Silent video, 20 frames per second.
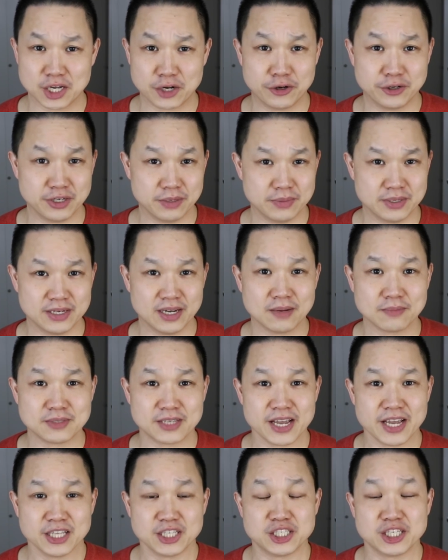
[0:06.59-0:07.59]
Entertainment
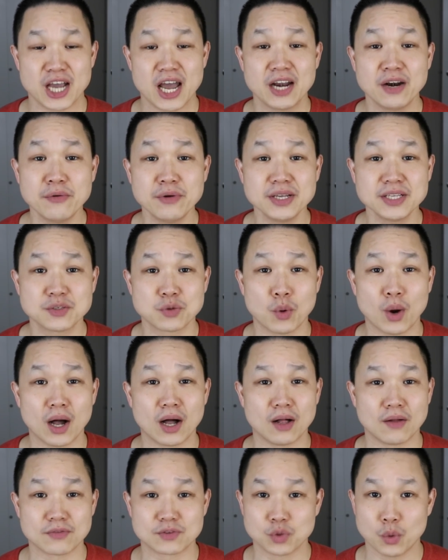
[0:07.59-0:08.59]
Update January
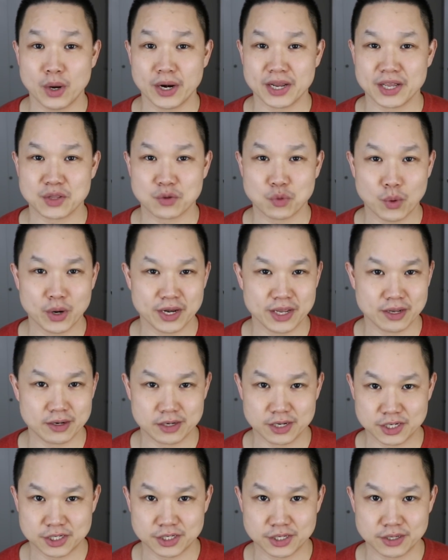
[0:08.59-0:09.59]
12, 2020
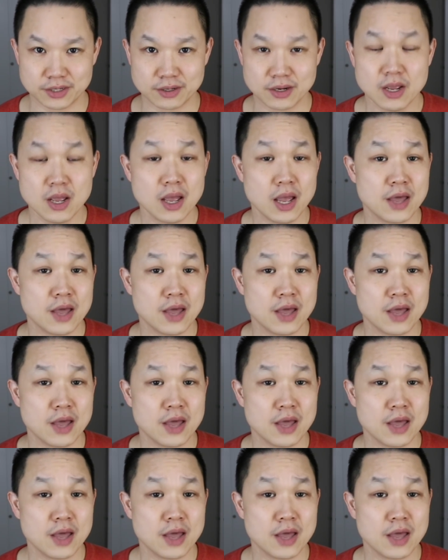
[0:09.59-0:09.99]
edition.